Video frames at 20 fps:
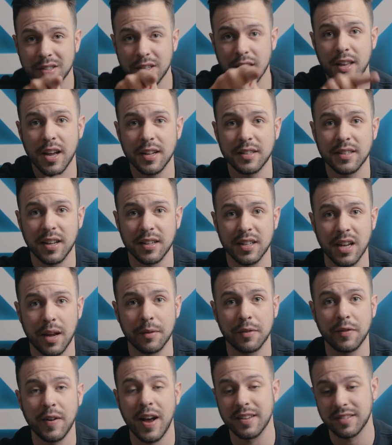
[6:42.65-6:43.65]
Say that 10
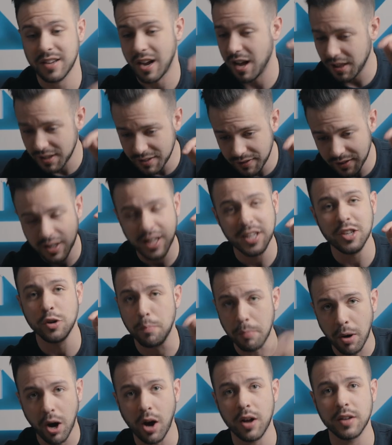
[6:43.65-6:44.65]
times fast. I'll even let
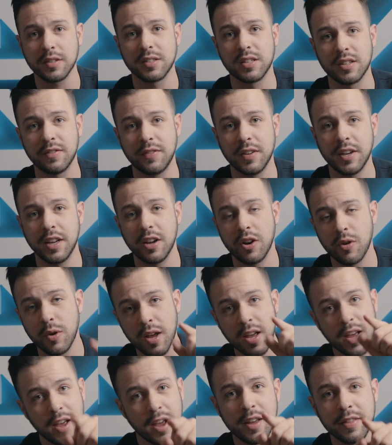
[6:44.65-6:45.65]
you pause this video,
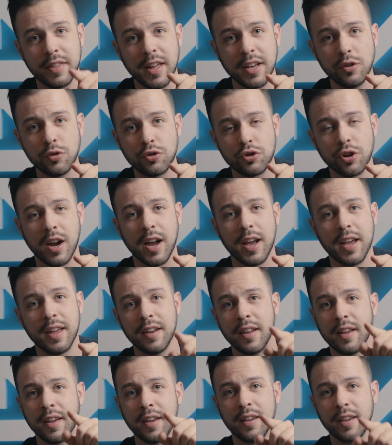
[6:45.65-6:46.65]
then you try
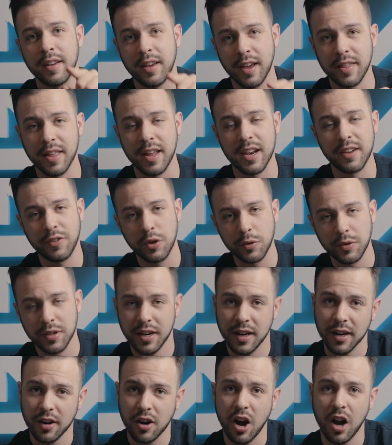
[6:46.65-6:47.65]
it. And then if you
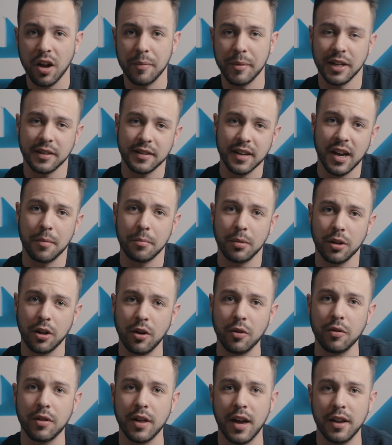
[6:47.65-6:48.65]
did it, comment down
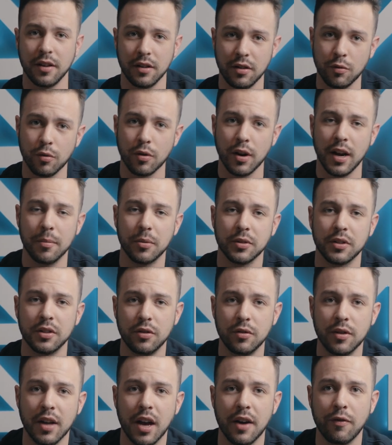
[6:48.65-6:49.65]
below that you were able to
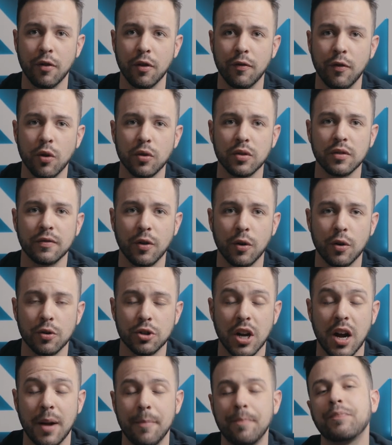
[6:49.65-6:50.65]
do that. 4 photos in
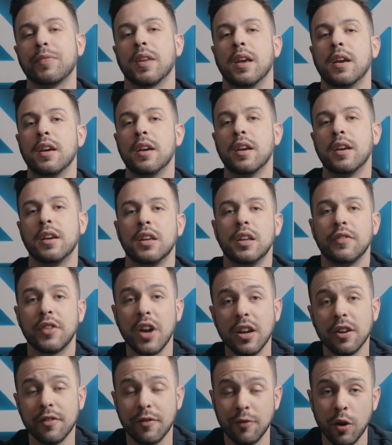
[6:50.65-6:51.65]
Photoshop. You've
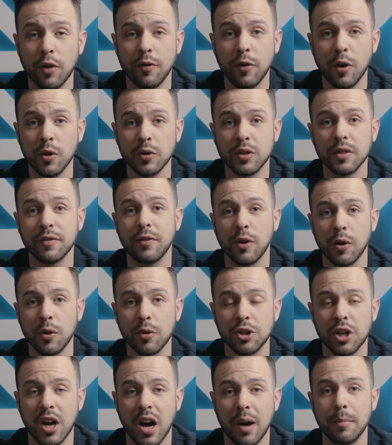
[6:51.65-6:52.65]
got your 4 photos in
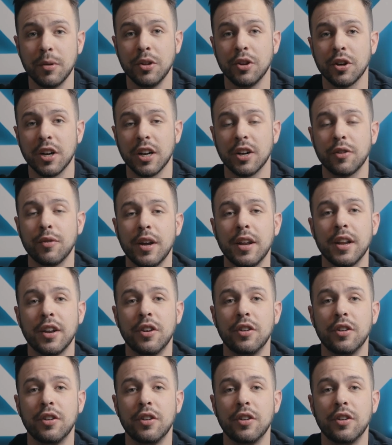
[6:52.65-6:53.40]
Photoshop. You're gonna create